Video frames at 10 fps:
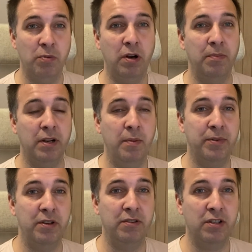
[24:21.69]
on my
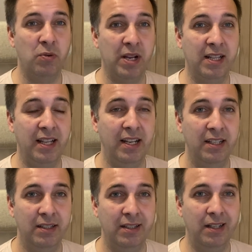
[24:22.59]
computer quickly,
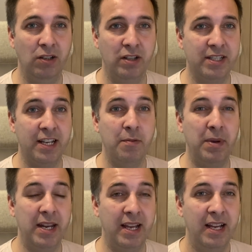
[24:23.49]
it'll only take a
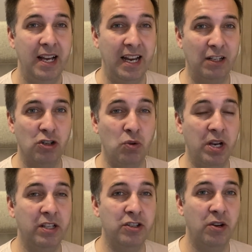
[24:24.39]
minute, and I'll just
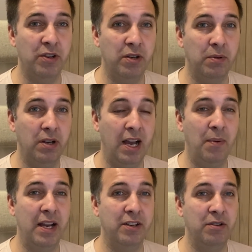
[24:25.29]
quickly show you how
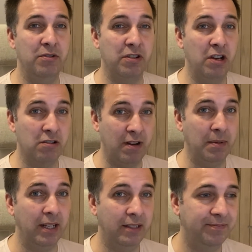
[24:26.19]
I use Grammarly.